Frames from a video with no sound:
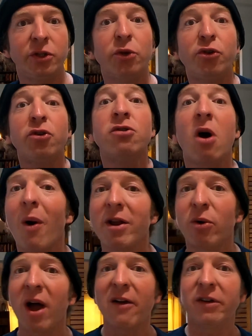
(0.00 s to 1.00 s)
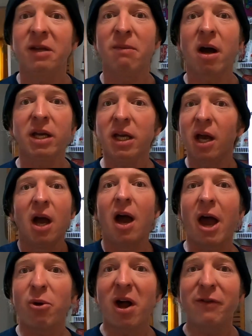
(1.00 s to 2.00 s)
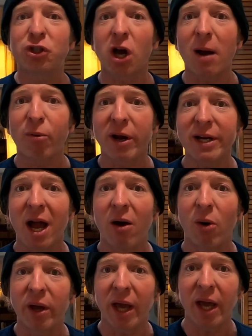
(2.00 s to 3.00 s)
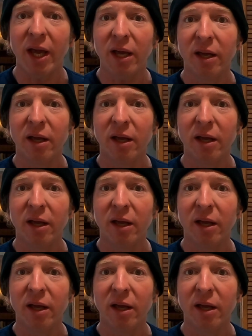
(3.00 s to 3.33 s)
Dude, you know I don't have any money. I don't have a job right now, okay?